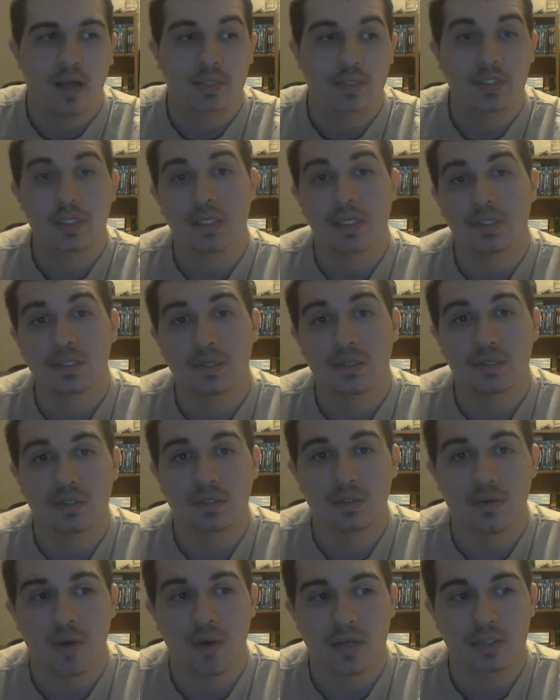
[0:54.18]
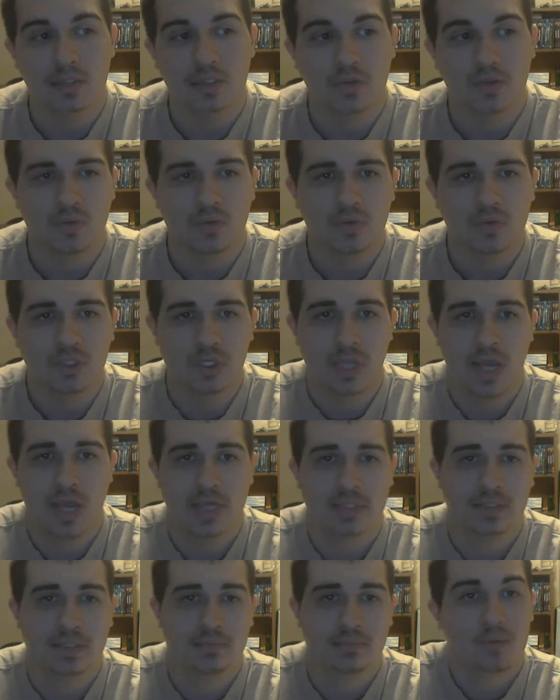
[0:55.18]
She gets to this new high school. She
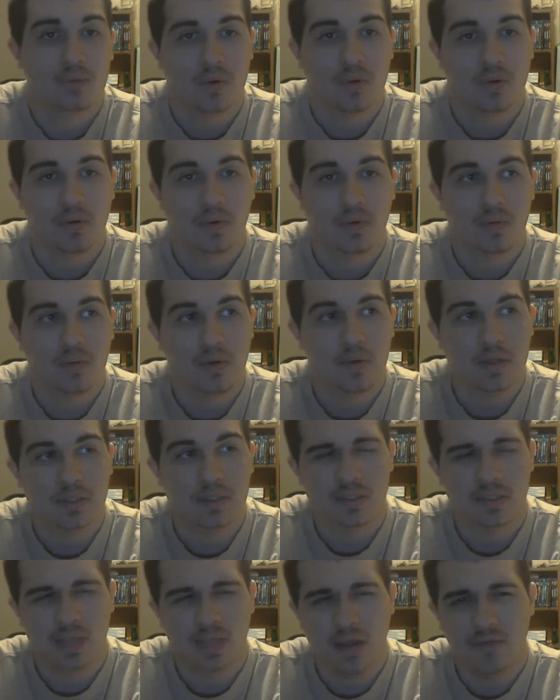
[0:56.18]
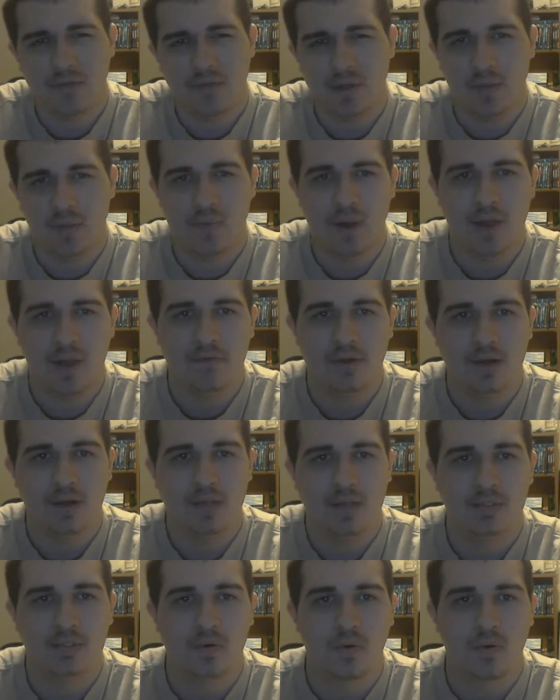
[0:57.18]
has, you know, it's kind of like a private
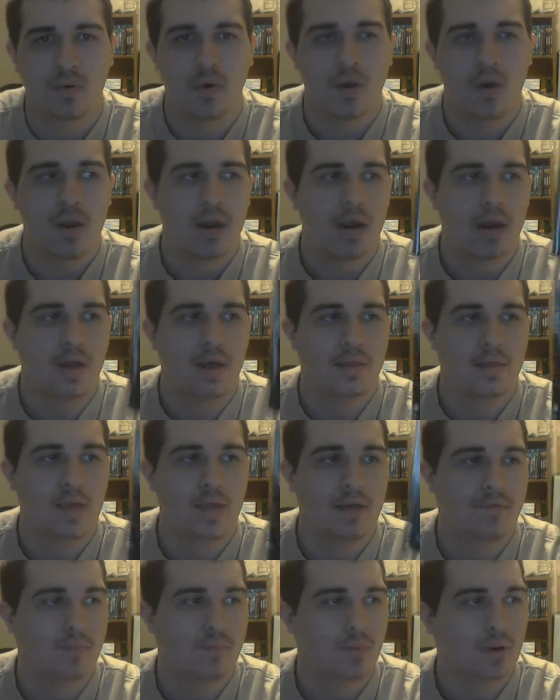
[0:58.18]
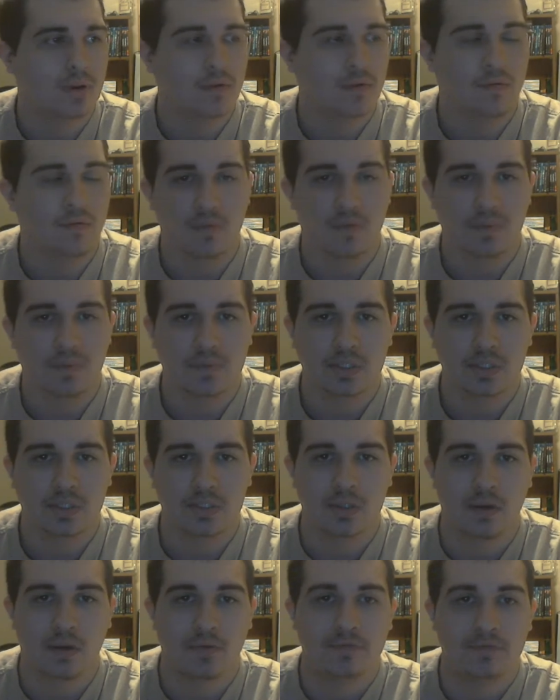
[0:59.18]
high school. They have to wear uniforms and
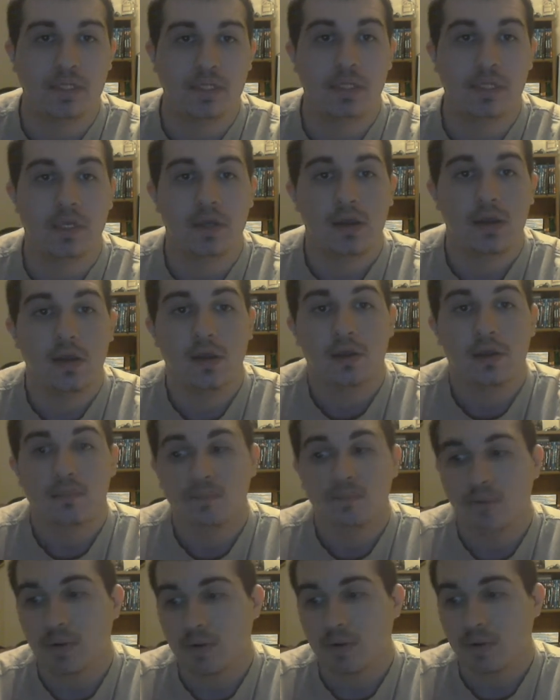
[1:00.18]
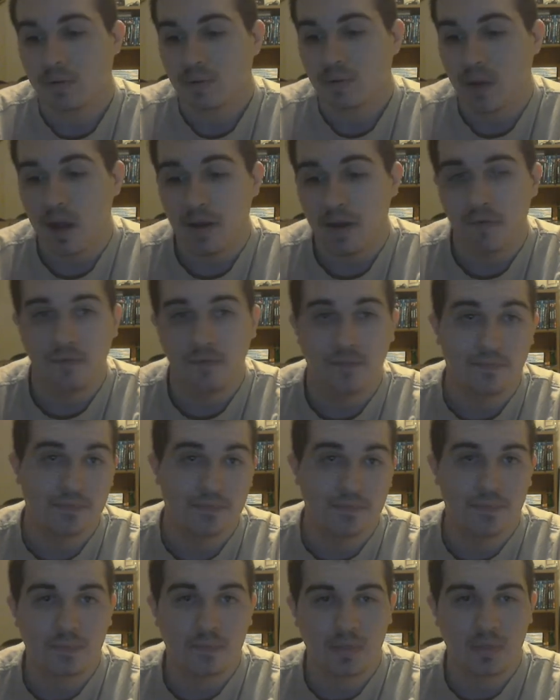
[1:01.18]
stuff. She, you know, kind of
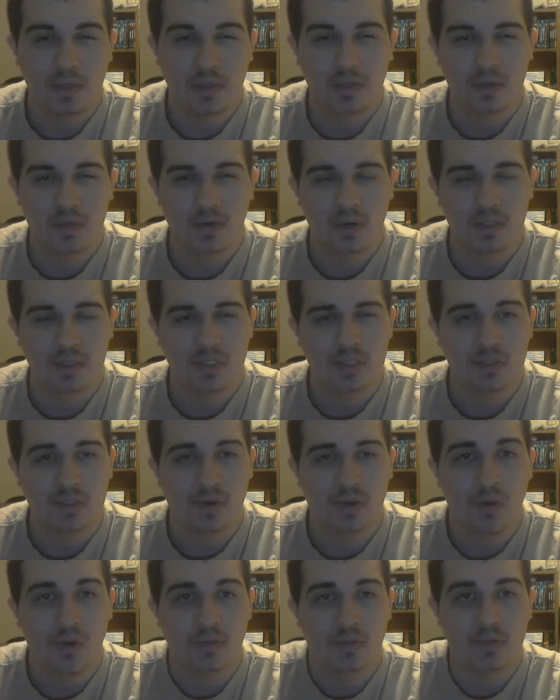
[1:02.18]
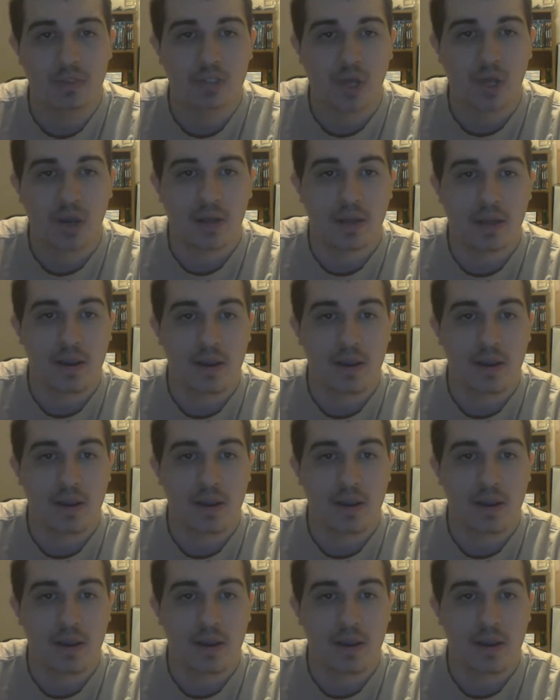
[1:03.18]
crushes on the jock